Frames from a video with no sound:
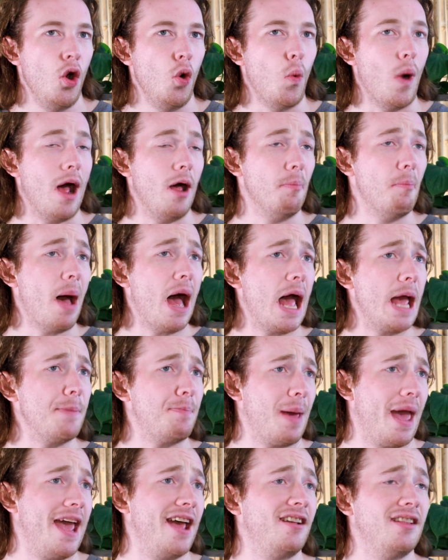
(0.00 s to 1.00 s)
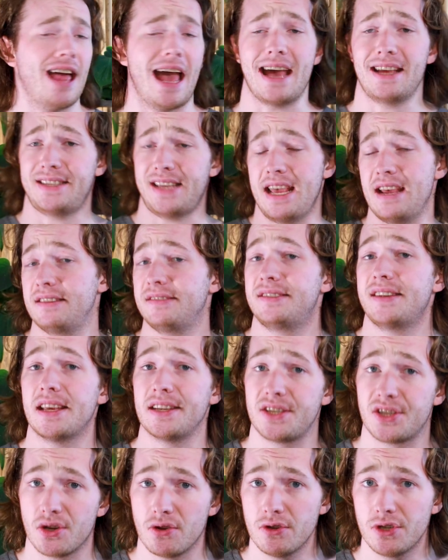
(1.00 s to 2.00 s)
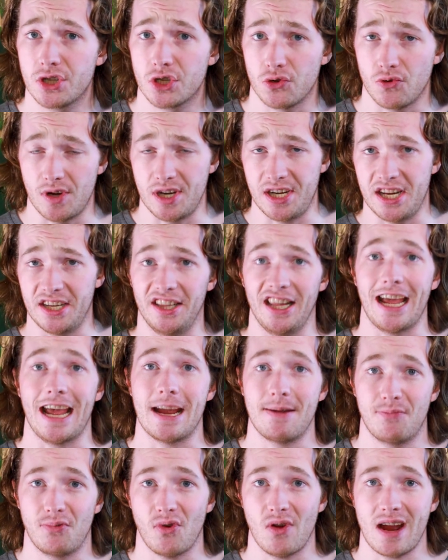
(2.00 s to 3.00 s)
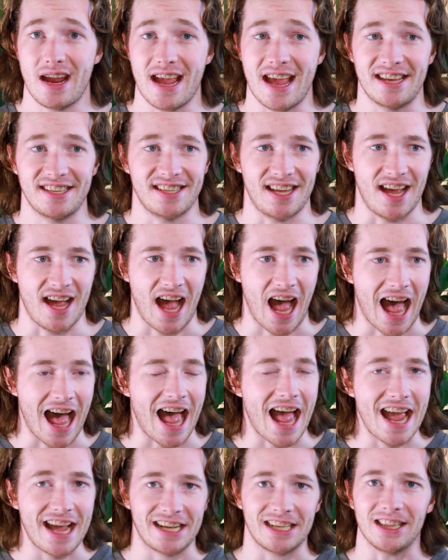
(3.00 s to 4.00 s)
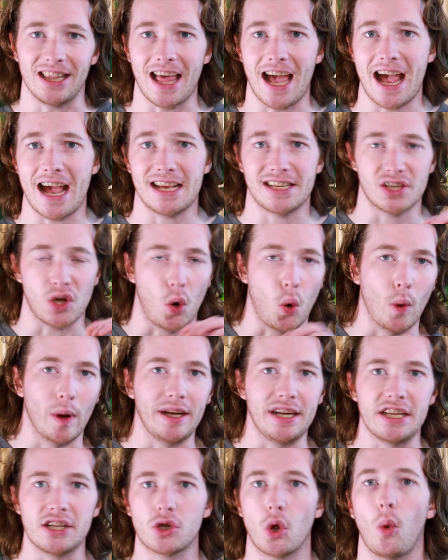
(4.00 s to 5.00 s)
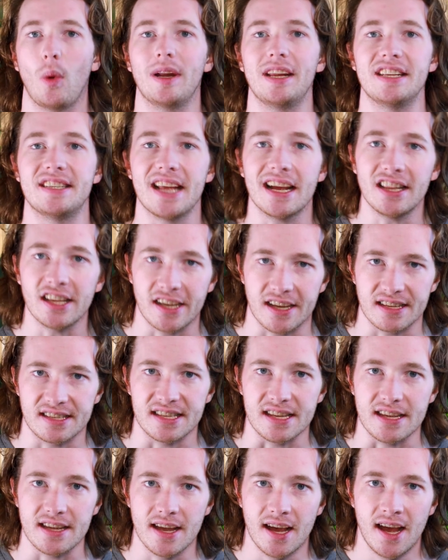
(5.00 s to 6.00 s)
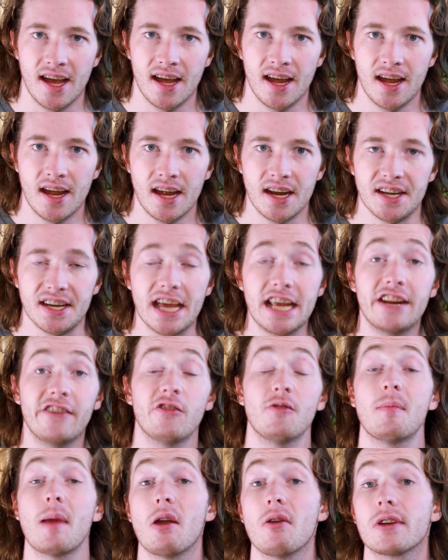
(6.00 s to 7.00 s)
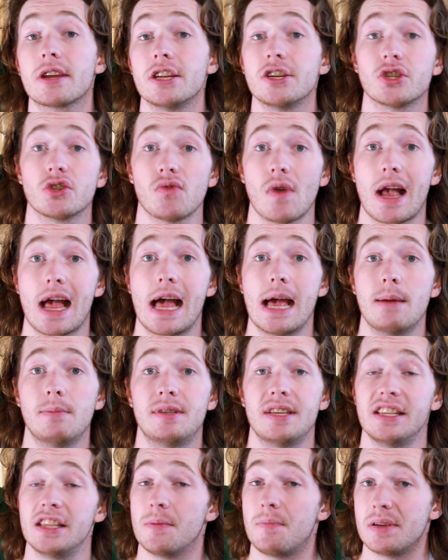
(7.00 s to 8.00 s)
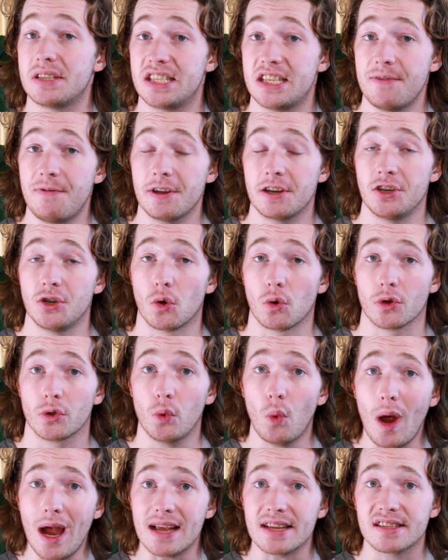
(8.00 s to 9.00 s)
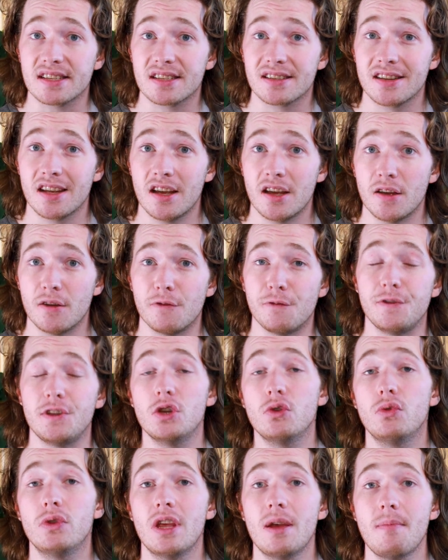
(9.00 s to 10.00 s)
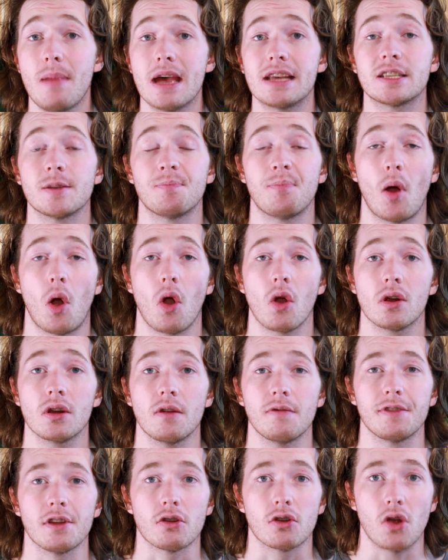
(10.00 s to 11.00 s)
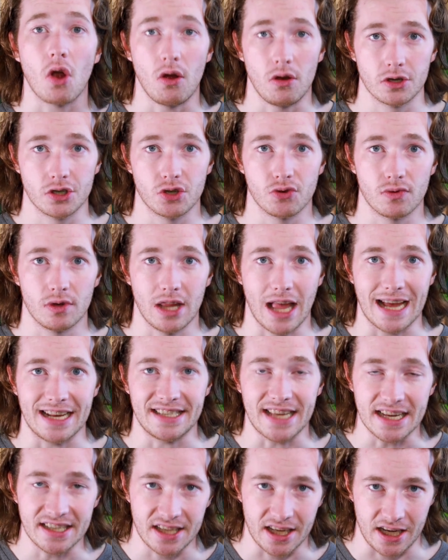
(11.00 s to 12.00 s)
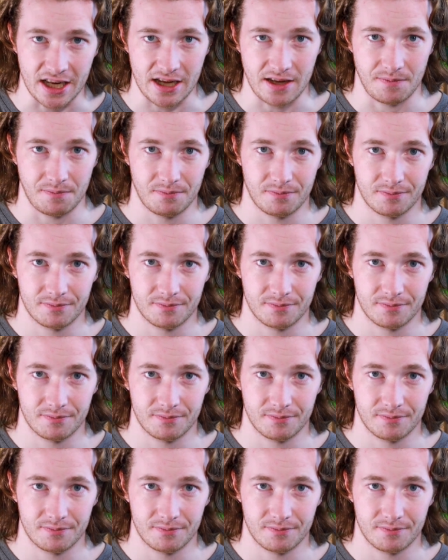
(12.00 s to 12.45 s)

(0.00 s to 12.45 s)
While my pale-ass ancestors treated lamprey as a high-class hoity-toity delicacy, Native American tribes in the Pacific Northwest view them as a part of their cultural identity.